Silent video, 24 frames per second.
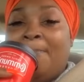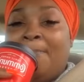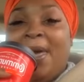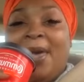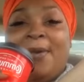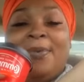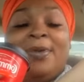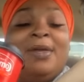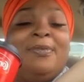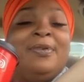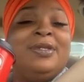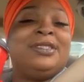
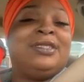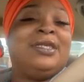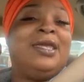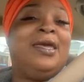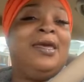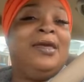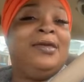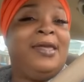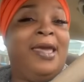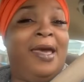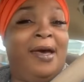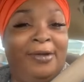Baby, let me
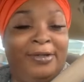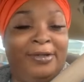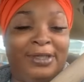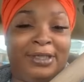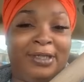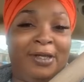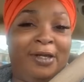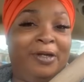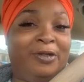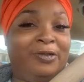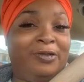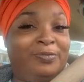tell y'all
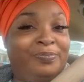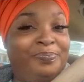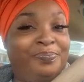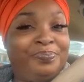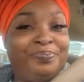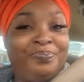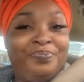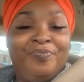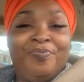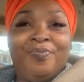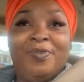something.